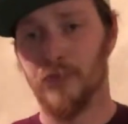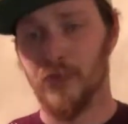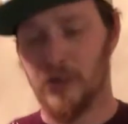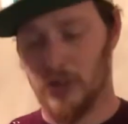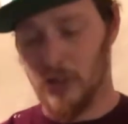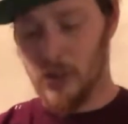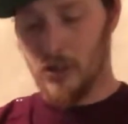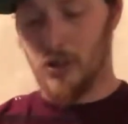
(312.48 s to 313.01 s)

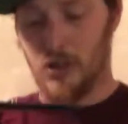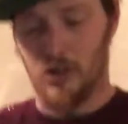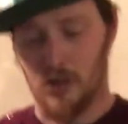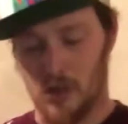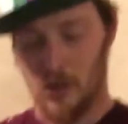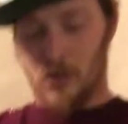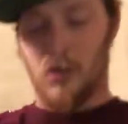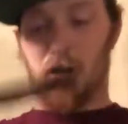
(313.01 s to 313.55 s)
The
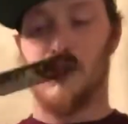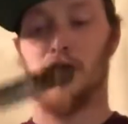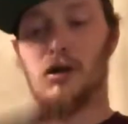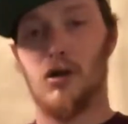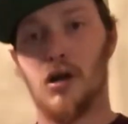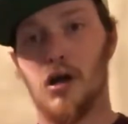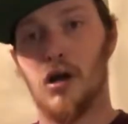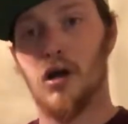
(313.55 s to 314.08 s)

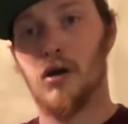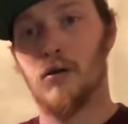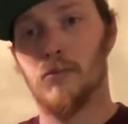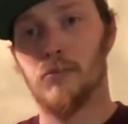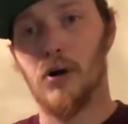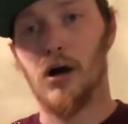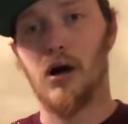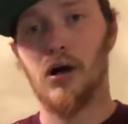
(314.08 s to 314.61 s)

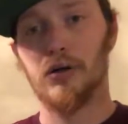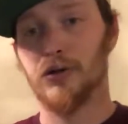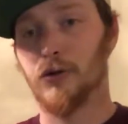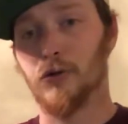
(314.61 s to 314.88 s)
pong